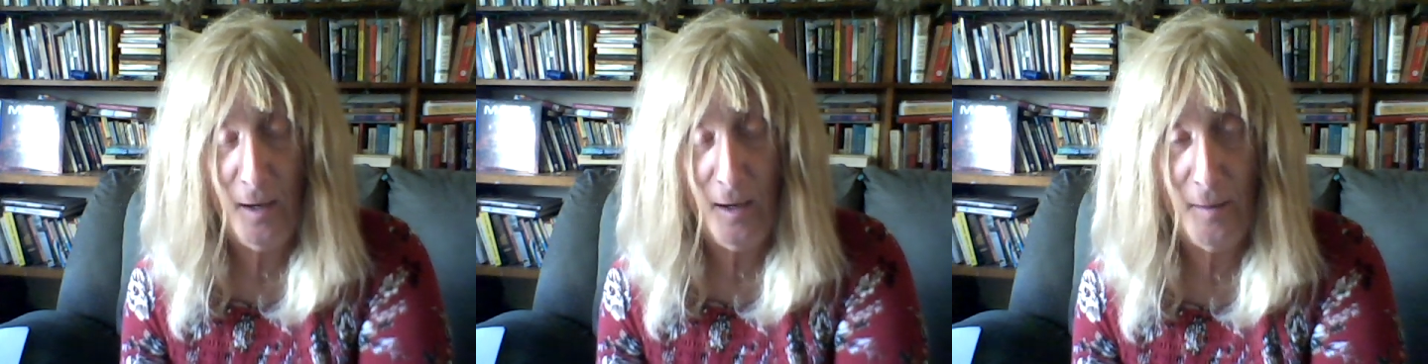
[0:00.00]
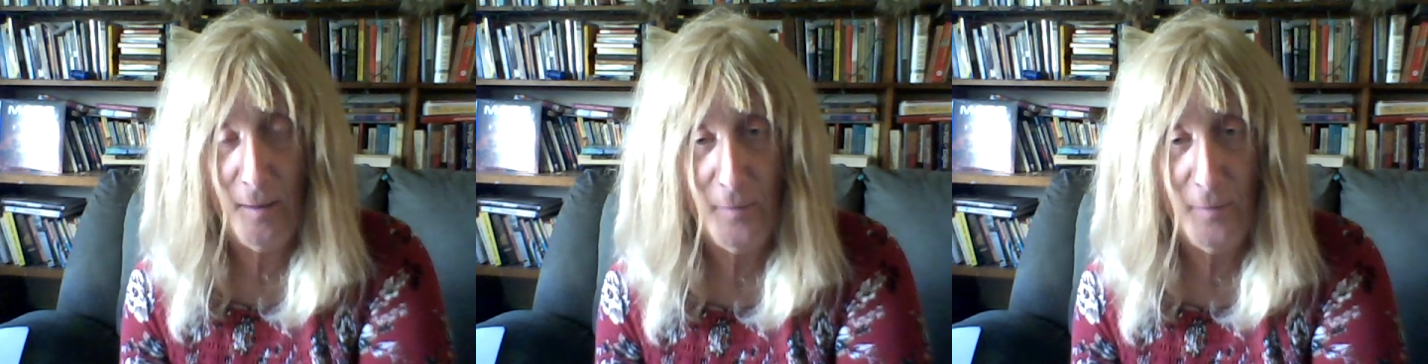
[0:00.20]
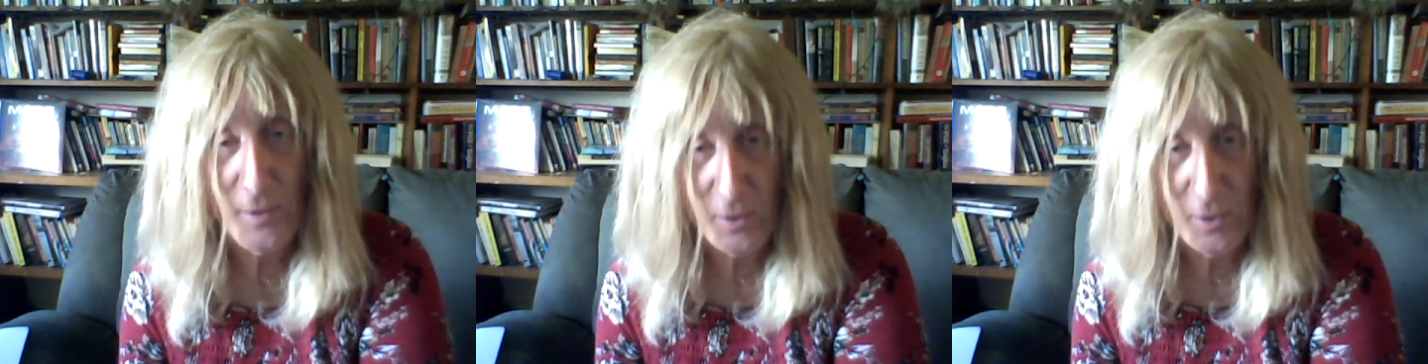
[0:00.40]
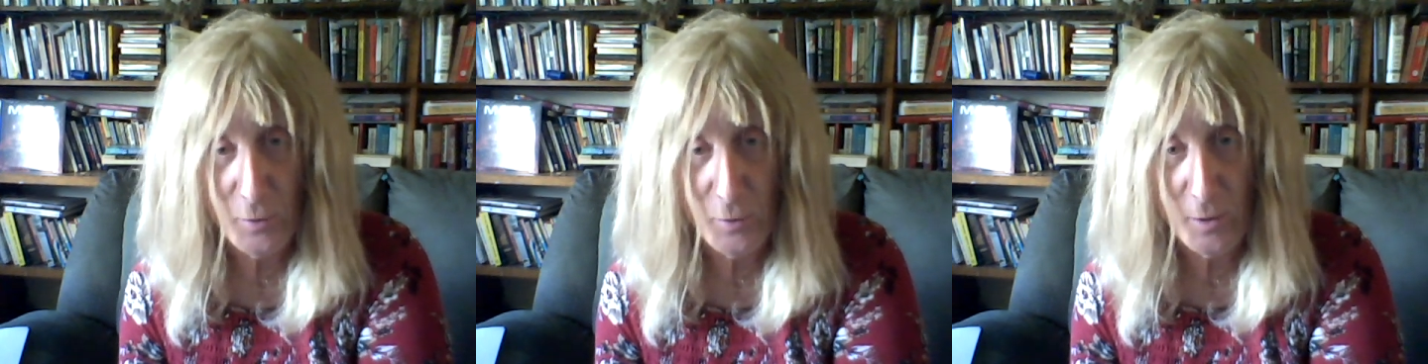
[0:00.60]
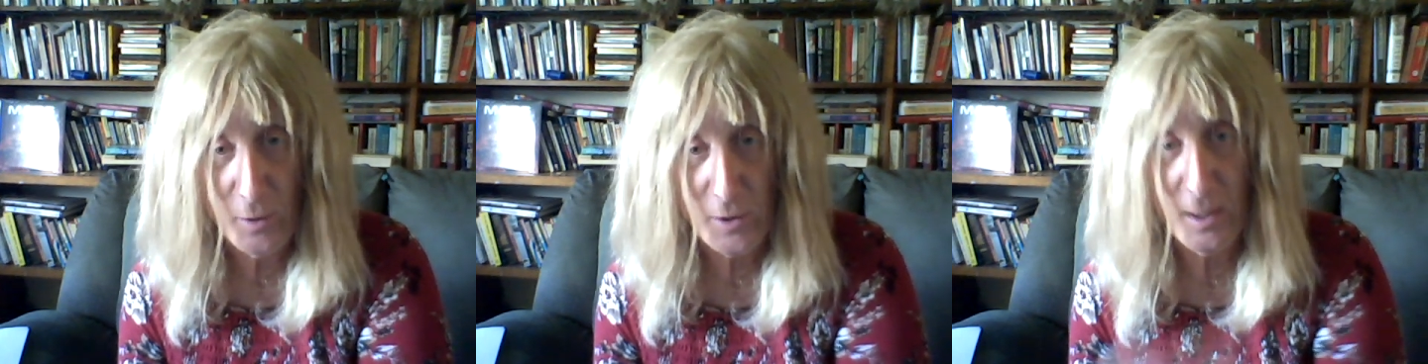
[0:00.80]
the
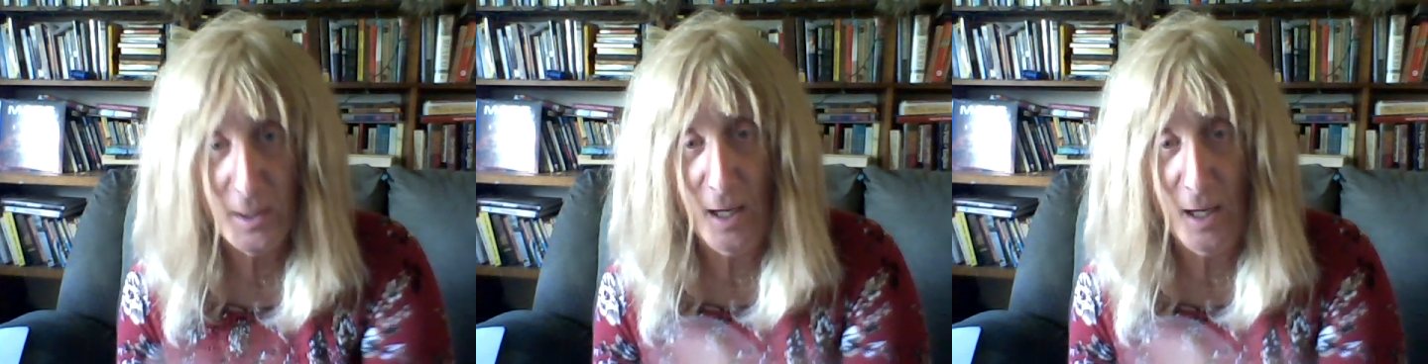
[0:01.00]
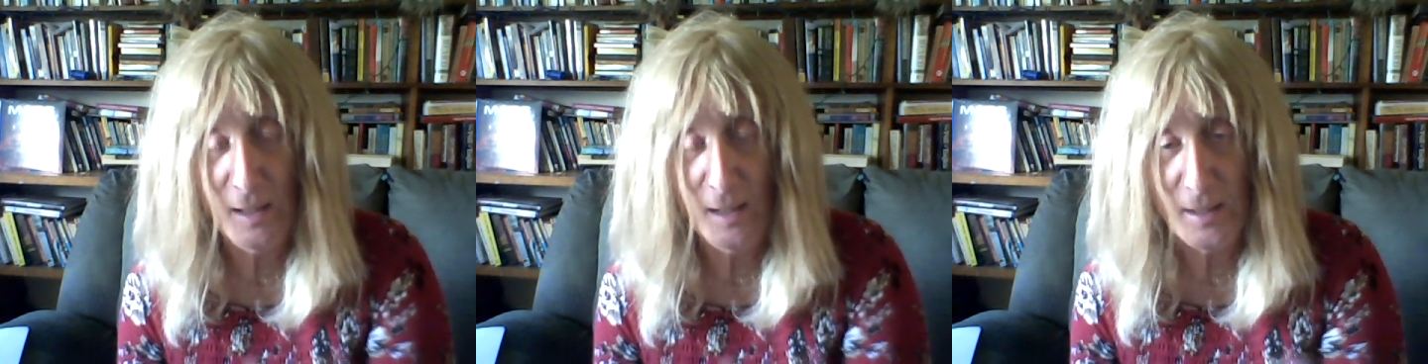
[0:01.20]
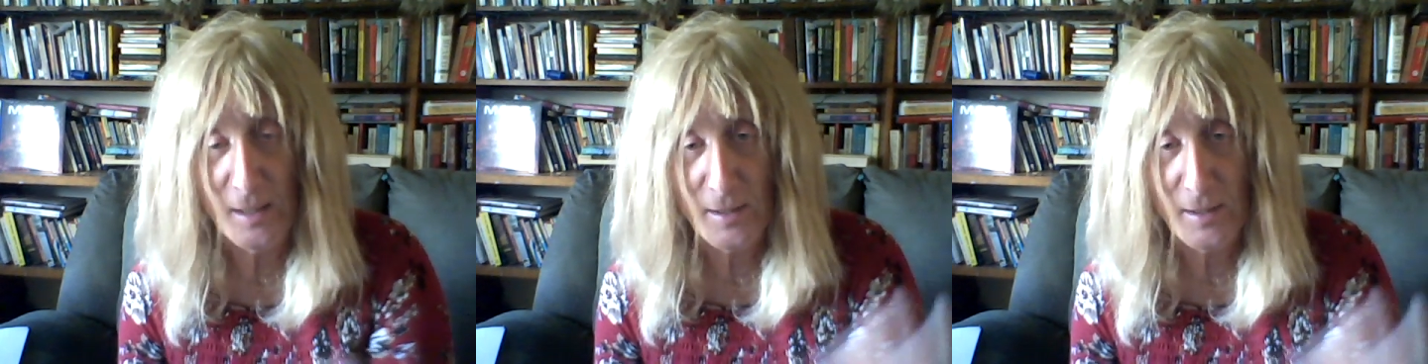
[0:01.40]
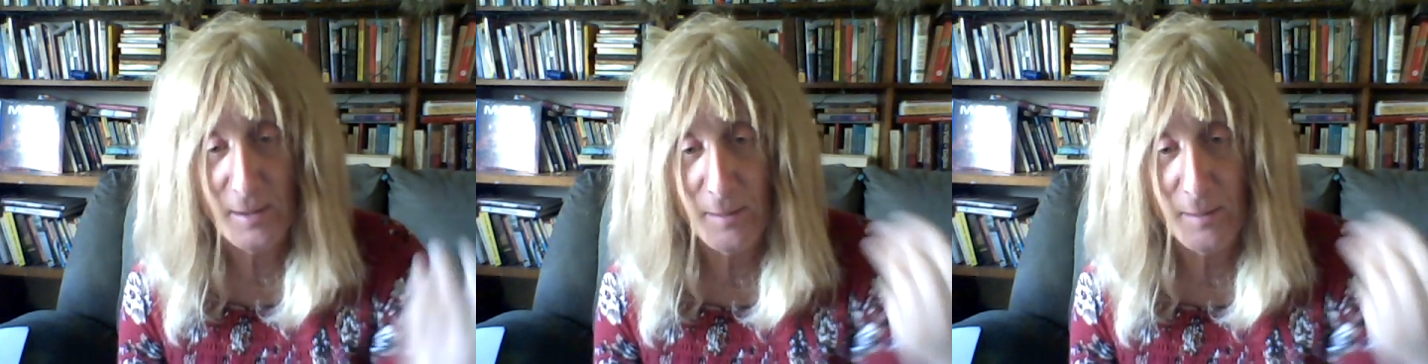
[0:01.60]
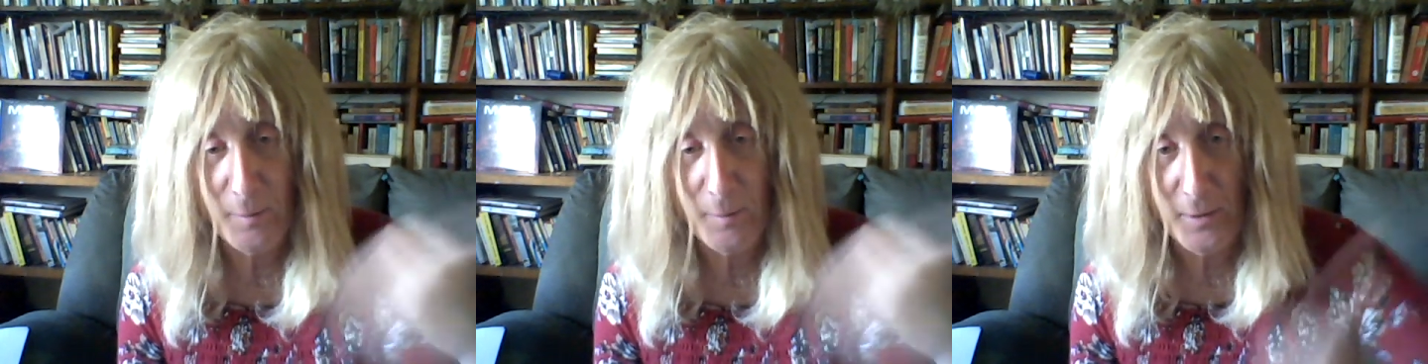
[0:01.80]
situation got a
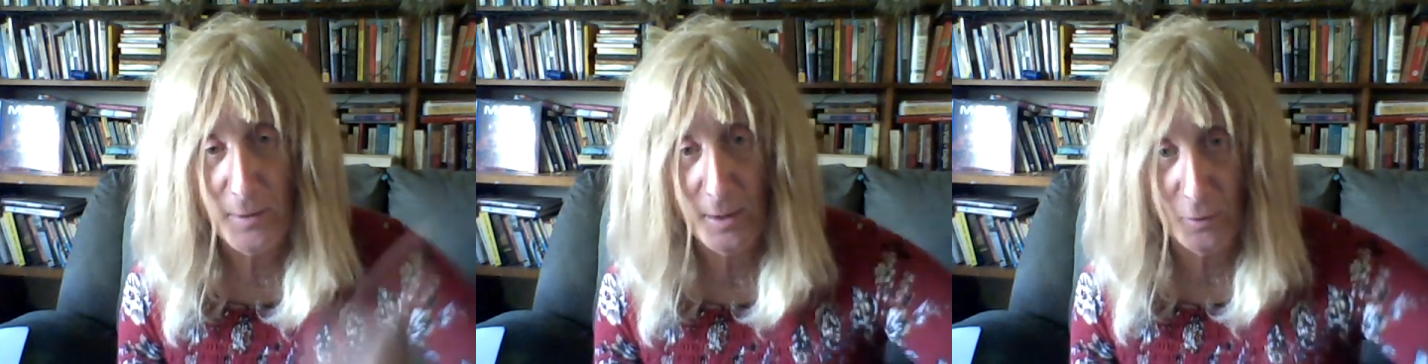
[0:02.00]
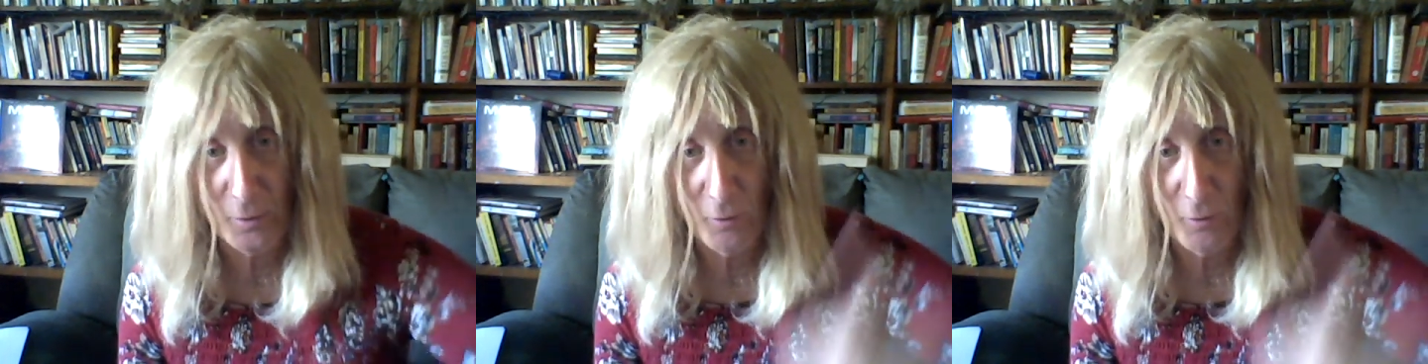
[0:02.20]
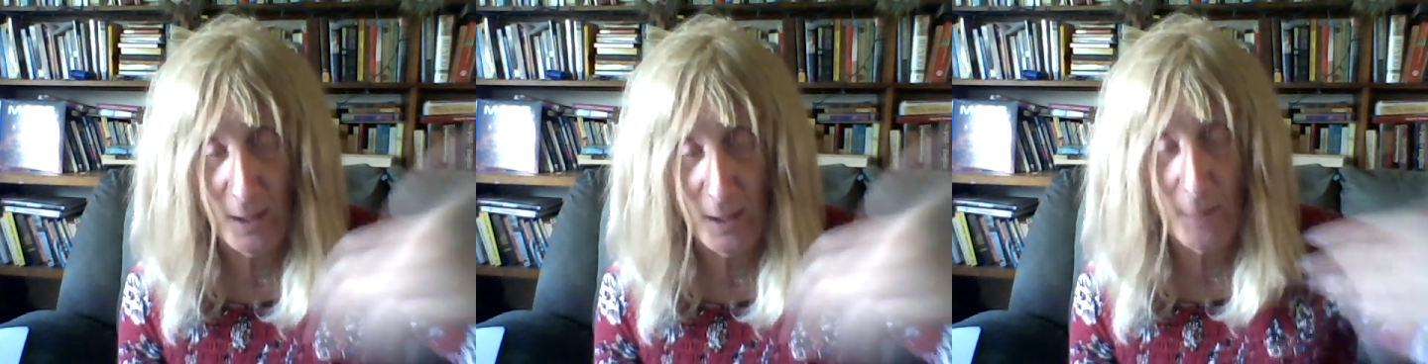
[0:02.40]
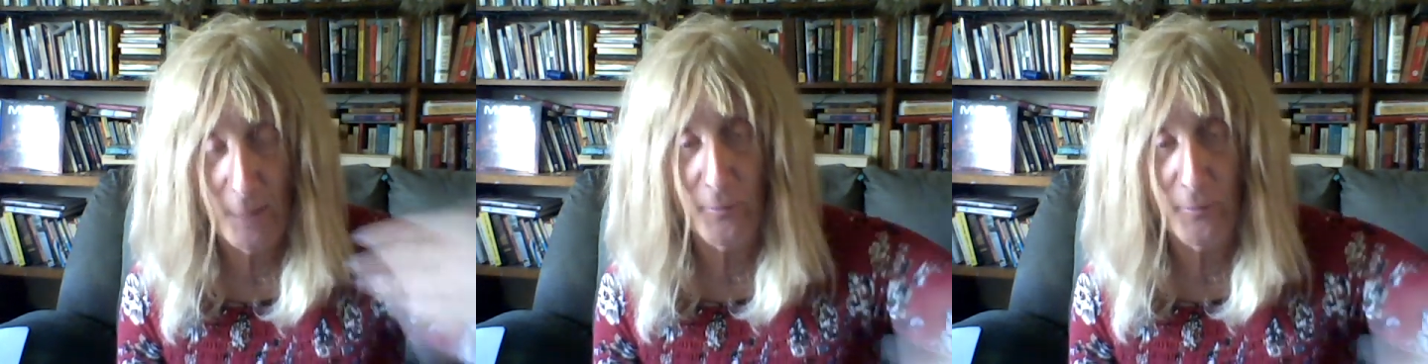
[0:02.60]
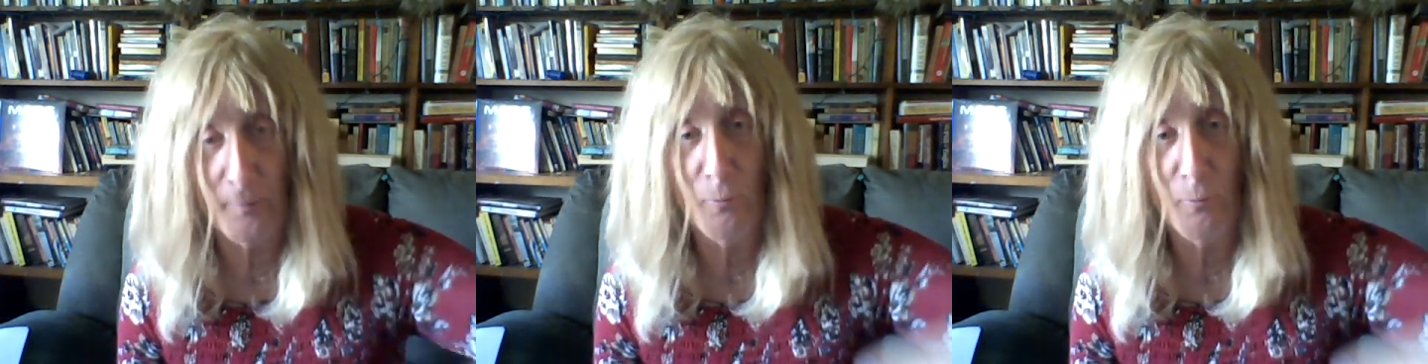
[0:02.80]
sympathetic write-up from